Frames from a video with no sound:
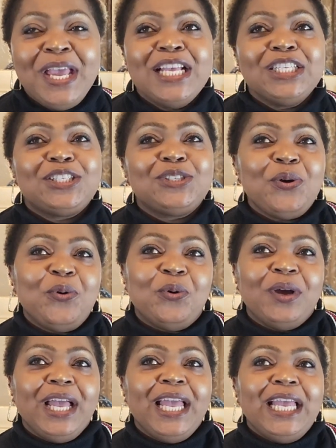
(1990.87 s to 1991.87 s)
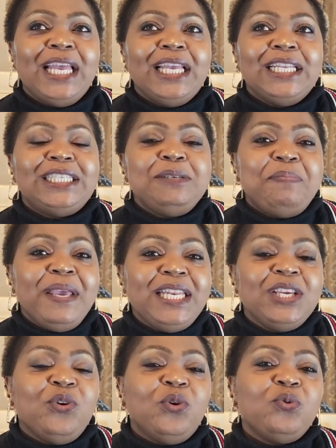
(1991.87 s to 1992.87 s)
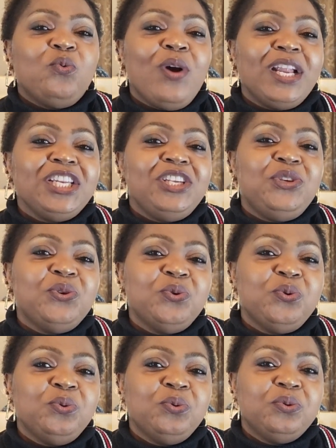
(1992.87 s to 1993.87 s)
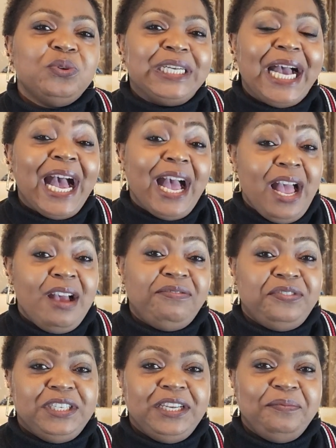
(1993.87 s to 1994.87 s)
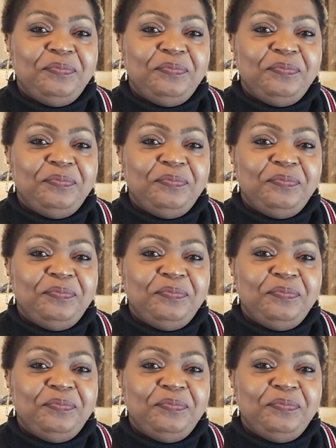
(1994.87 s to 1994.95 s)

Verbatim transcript: So, depending on what you are after,